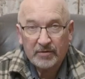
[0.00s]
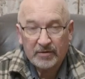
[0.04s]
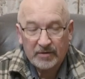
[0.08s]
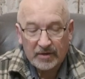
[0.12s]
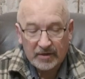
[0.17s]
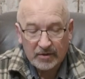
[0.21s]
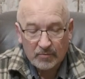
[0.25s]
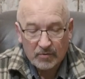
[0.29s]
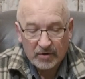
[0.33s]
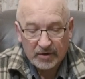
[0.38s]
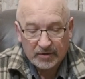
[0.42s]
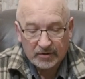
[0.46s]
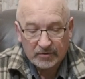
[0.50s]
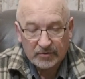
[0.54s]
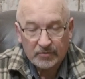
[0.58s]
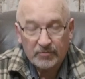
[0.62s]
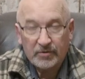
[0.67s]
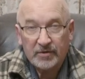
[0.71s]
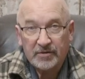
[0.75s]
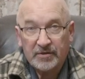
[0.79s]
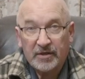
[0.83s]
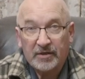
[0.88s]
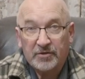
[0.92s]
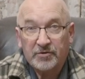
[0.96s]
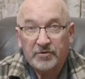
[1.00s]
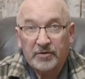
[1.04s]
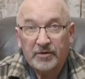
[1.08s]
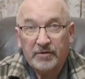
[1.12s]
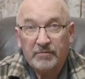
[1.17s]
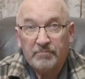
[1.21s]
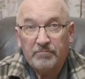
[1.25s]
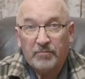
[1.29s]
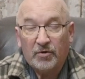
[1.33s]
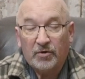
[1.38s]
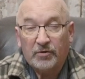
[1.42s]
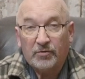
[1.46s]
the only way I can do it is actually
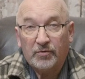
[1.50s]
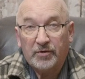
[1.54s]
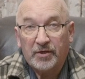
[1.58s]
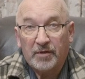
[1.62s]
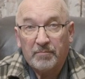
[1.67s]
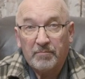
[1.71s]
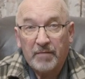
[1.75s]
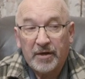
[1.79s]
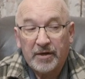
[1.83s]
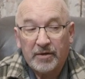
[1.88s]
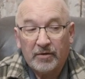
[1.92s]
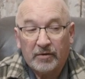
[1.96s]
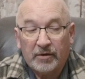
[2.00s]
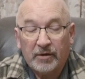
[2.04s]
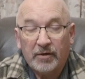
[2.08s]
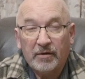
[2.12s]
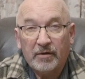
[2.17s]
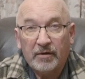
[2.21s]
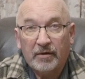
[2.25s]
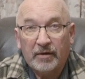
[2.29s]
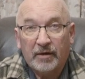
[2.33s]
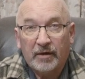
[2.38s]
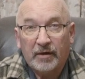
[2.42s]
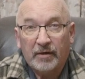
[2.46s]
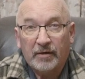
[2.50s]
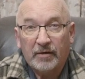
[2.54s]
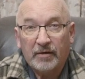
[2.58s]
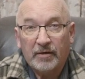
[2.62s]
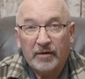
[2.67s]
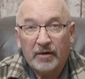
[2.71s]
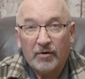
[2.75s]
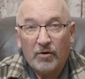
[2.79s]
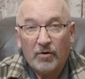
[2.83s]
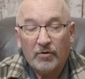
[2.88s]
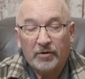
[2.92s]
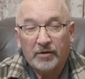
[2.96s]
by doing it manually and
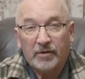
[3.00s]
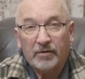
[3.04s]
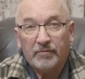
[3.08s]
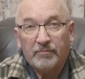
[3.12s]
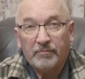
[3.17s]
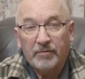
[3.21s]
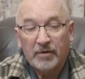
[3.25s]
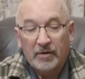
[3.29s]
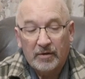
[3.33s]
holding the